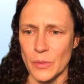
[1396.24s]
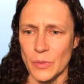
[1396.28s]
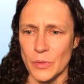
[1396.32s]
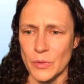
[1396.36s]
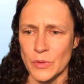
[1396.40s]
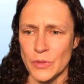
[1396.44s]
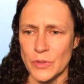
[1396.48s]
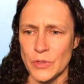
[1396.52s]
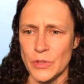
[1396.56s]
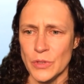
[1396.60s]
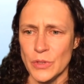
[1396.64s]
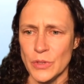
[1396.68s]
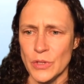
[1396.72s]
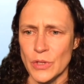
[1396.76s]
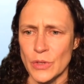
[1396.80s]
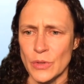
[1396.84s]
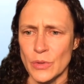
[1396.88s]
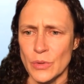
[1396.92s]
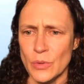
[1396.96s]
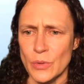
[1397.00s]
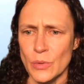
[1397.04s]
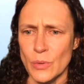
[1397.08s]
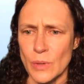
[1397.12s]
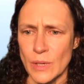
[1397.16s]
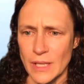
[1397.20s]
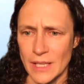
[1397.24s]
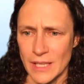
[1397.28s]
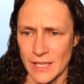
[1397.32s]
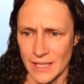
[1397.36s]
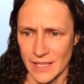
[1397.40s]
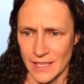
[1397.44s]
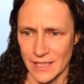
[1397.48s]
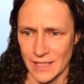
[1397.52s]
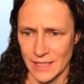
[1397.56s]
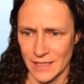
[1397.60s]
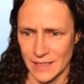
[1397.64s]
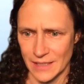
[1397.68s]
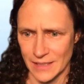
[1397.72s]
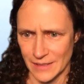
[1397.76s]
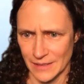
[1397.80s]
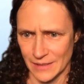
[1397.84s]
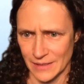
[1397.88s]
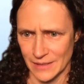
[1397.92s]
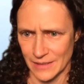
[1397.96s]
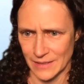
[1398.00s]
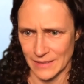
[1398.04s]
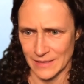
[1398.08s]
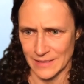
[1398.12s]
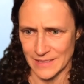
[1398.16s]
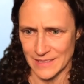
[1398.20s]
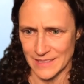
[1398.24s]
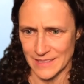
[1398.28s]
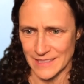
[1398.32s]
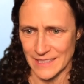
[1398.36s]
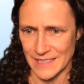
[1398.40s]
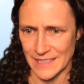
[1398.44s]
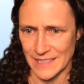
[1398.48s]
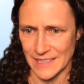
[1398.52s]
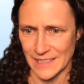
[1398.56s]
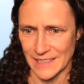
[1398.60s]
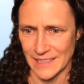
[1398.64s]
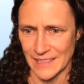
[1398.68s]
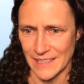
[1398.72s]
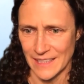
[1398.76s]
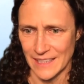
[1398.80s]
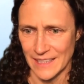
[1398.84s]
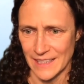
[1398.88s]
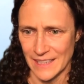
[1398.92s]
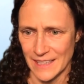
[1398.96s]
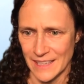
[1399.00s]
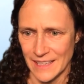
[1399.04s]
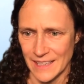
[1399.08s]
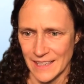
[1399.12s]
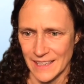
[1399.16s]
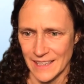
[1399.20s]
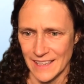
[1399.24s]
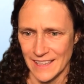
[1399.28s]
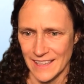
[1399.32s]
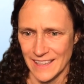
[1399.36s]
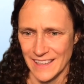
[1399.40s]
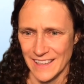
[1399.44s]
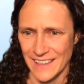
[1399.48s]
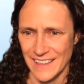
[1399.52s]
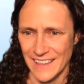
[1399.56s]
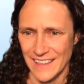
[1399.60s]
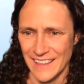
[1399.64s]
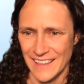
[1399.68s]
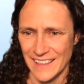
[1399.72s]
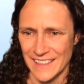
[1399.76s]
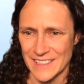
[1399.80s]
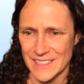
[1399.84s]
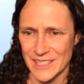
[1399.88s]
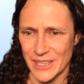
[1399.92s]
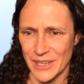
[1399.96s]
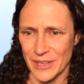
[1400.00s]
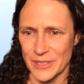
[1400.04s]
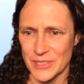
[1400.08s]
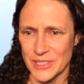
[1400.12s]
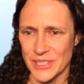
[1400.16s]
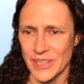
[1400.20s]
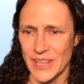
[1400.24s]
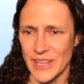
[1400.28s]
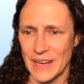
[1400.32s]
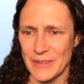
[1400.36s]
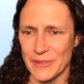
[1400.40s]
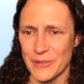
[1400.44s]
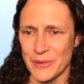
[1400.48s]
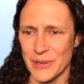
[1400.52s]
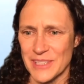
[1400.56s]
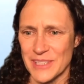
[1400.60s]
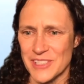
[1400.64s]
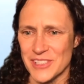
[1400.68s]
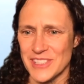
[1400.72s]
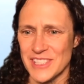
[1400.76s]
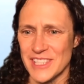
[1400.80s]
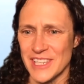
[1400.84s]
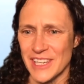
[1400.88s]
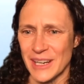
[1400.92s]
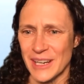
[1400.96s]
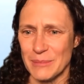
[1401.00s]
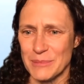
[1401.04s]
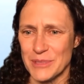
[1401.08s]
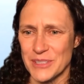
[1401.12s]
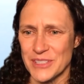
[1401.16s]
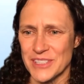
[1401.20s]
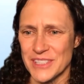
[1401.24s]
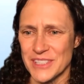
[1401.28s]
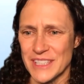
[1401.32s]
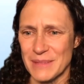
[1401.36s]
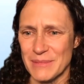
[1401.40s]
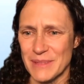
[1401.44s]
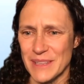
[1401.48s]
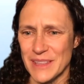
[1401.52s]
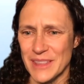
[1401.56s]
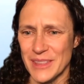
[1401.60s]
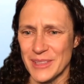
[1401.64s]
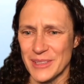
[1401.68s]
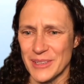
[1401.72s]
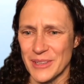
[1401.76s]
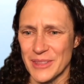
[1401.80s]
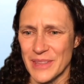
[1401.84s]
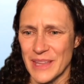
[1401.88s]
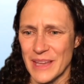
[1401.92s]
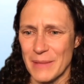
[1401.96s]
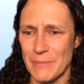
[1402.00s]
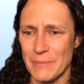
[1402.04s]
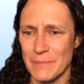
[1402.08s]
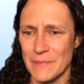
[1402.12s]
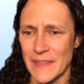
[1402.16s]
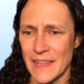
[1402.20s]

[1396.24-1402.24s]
Do you see? Sorry, there's a lot of questions here. I'm just skimming through them.